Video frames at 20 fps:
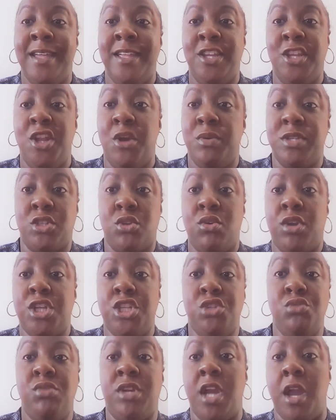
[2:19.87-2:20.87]
As long
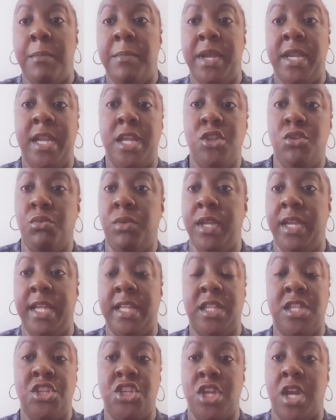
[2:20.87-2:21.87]
as you come in and you can
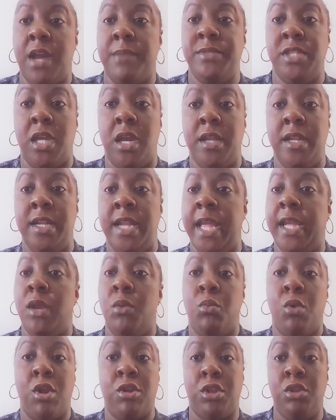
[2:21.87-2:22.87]
get the job done and they
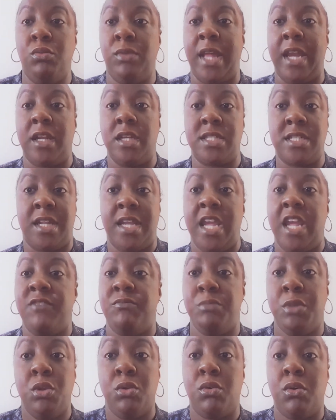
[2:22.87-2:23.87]
can work you like a
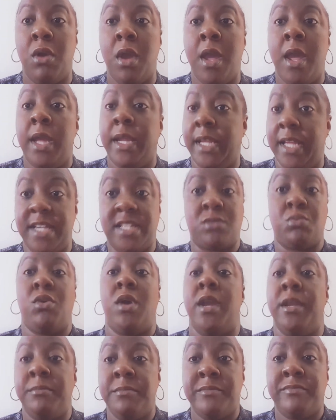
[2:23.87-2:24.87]
slave mule, guess
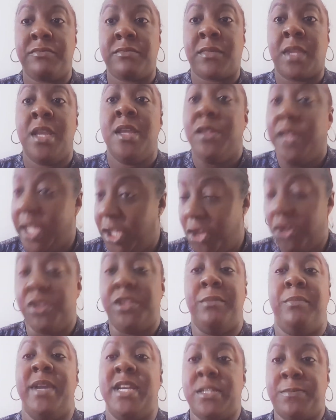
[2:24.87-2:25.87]
what? You're
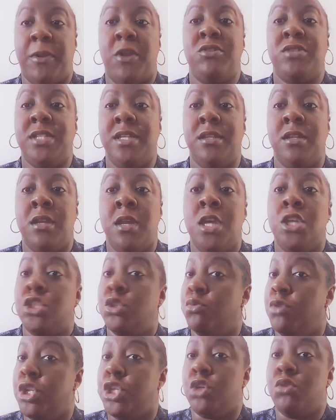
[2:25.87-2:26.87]
the best person.
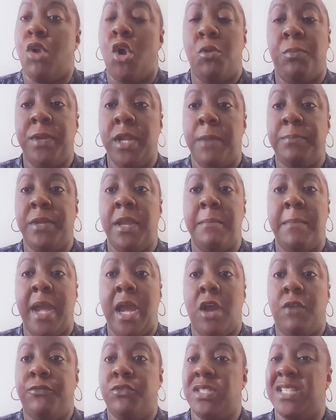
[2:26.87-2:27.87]
Soon as you open up your
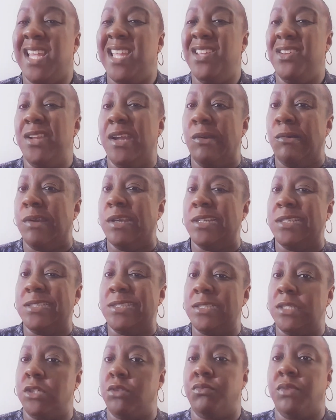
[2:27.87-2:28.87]
mouth and say, you know what,
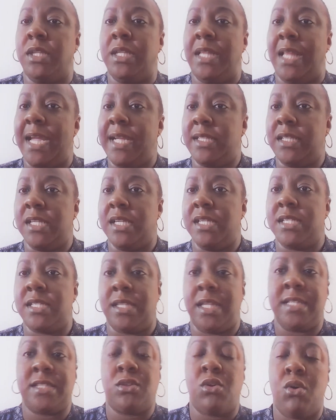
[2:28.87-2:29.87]
I don't really like this.
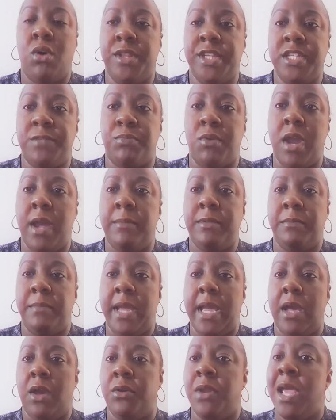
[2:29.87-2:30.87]
Let's call this problem
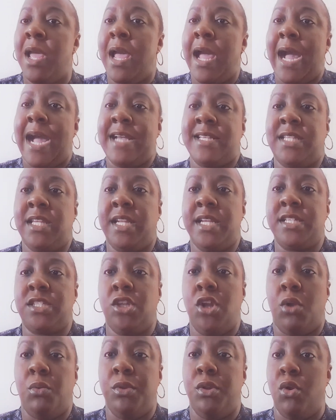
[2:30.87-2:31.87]
out. I see this
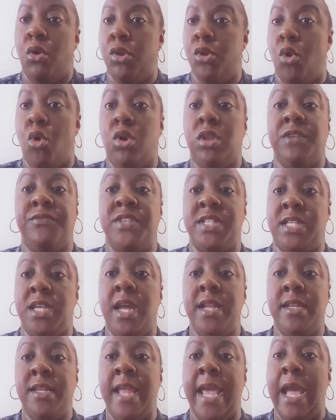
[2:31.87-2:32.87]
going on. All of a
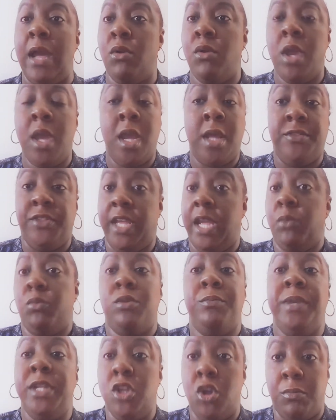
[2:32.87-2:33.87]
sudden now, there
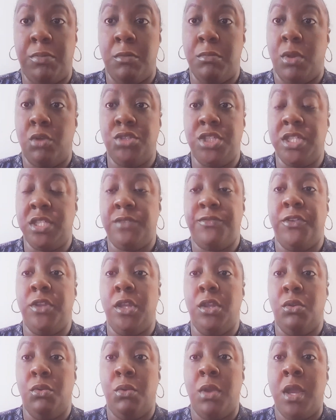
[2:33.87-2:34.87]
will be no promotions for
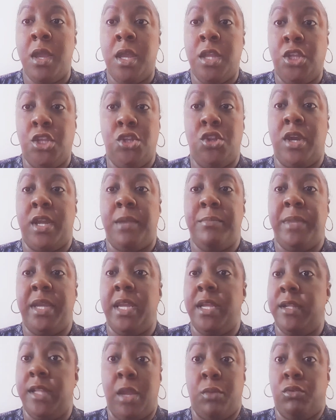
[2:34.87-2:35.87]
you. You know what I
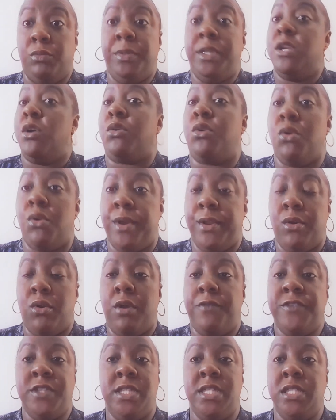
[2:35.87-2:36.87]
mean? There will be no corner
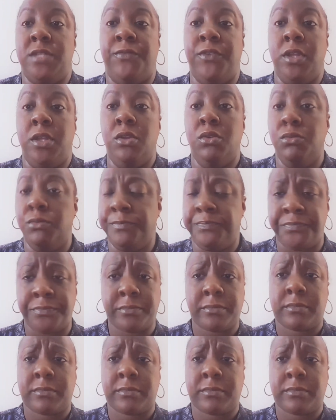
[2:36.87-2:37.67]
offices for you.